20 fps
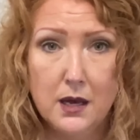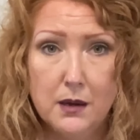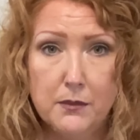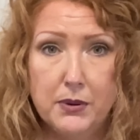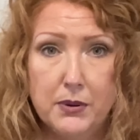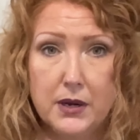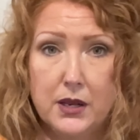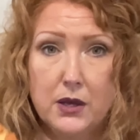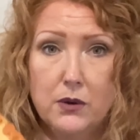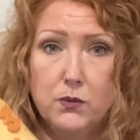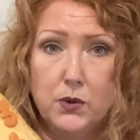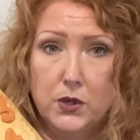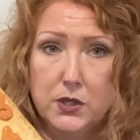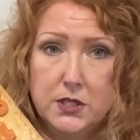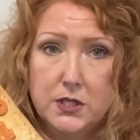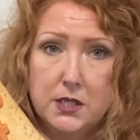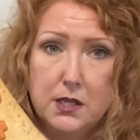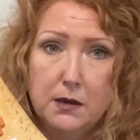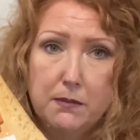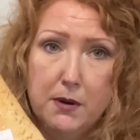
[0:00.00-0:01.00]
but it
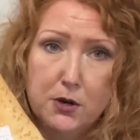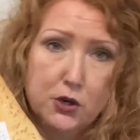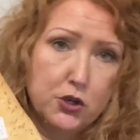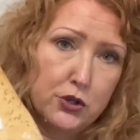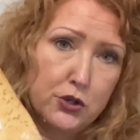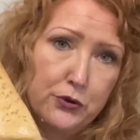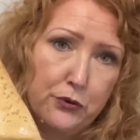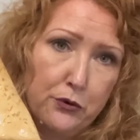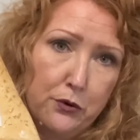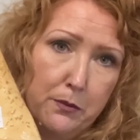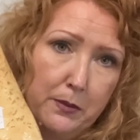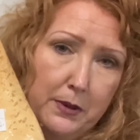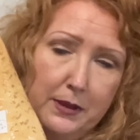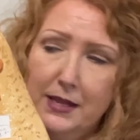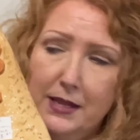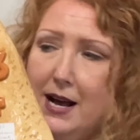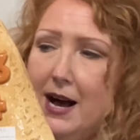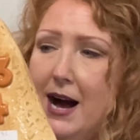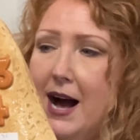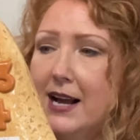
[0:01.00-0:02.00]
was the mushroom
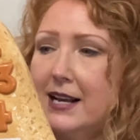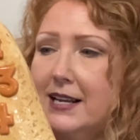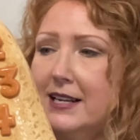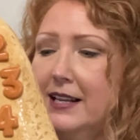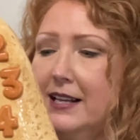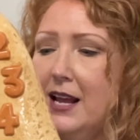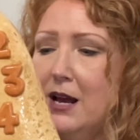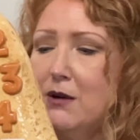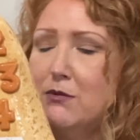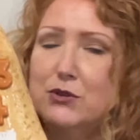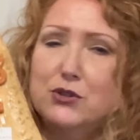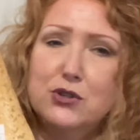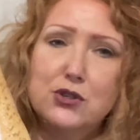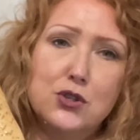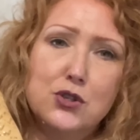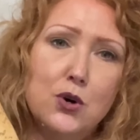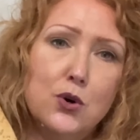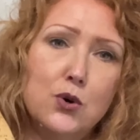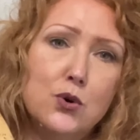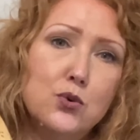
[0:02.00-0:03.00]
clock and I was
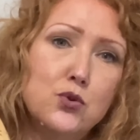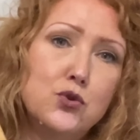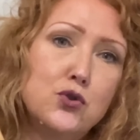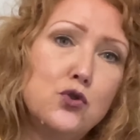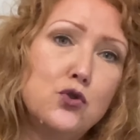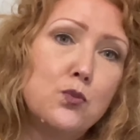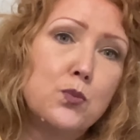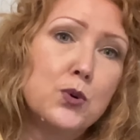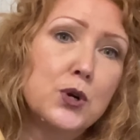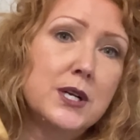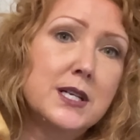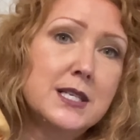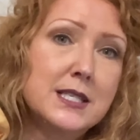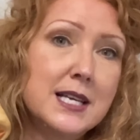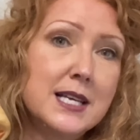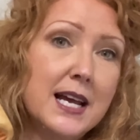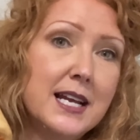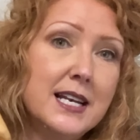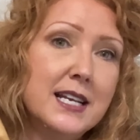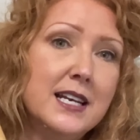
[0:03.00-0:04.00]
so super
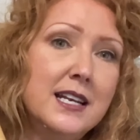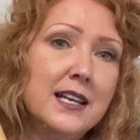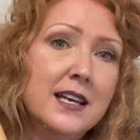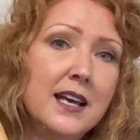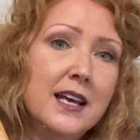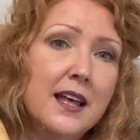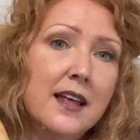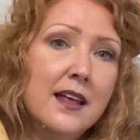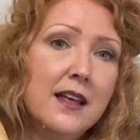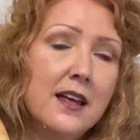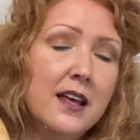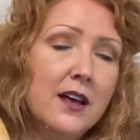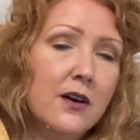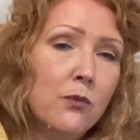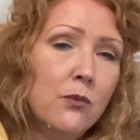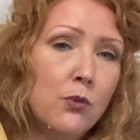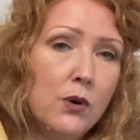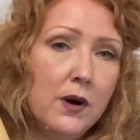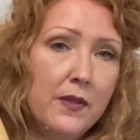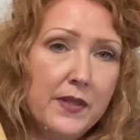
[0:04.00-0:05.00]
excited.
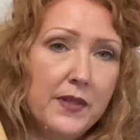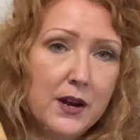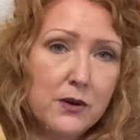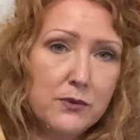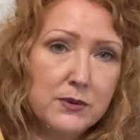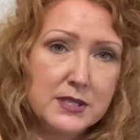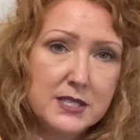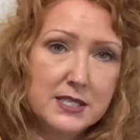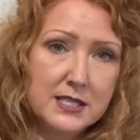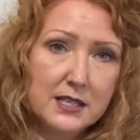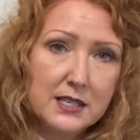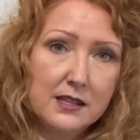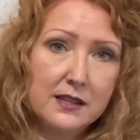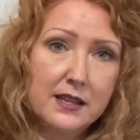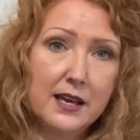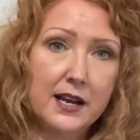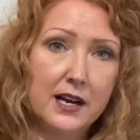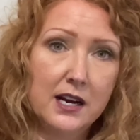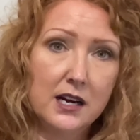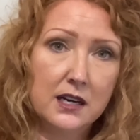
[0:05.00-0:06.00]
One, that it was still
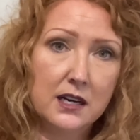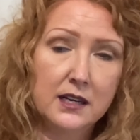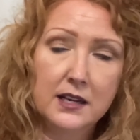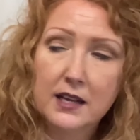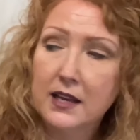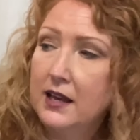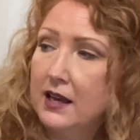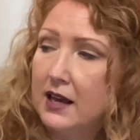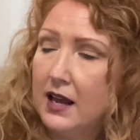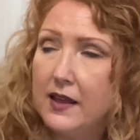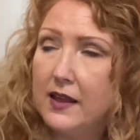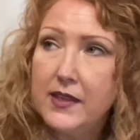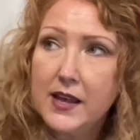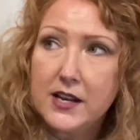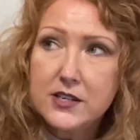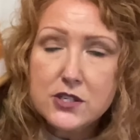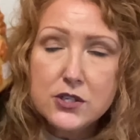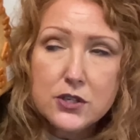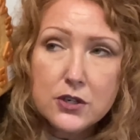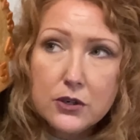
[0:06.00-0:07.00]
there and
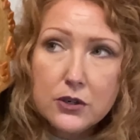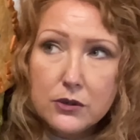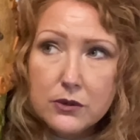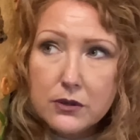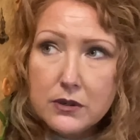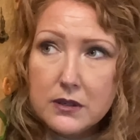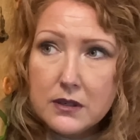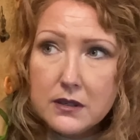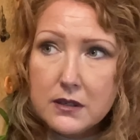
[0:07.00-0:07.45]
that two,